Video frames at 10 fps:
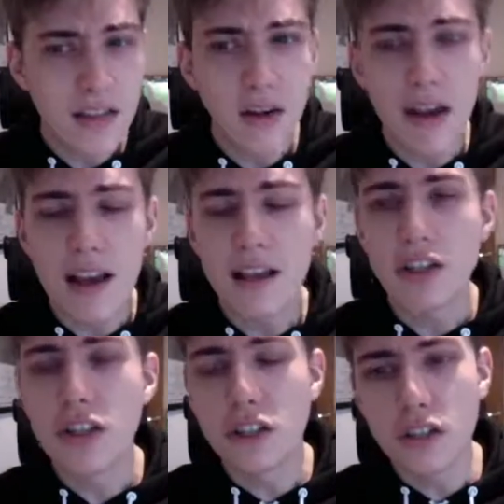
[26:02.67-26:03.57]
like a
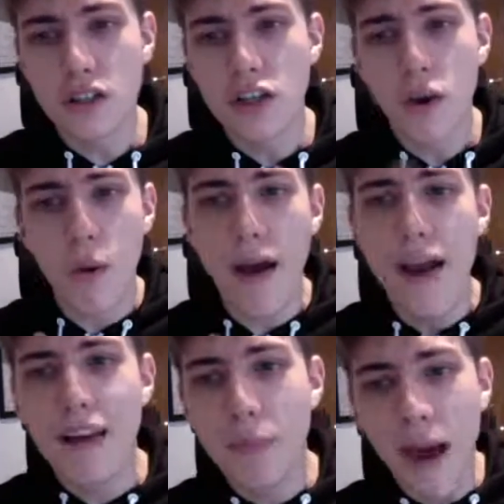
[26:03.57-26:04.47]

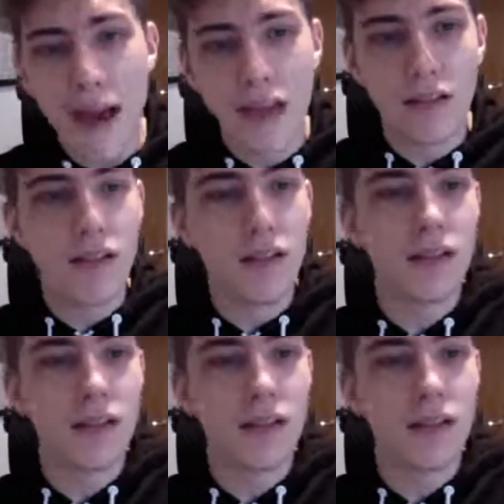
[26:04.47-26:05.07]
squared pattern.